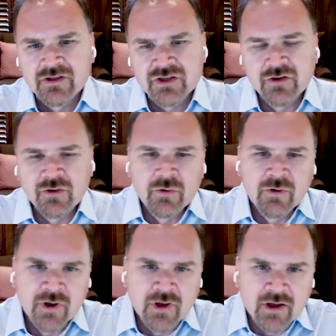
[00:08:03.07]

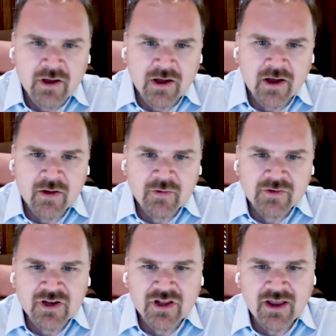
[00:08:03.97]
to
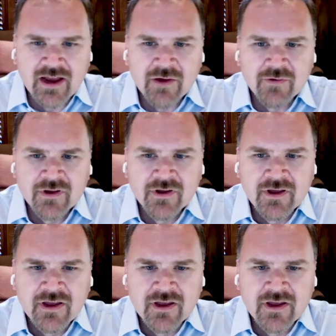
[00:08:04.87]
cloud?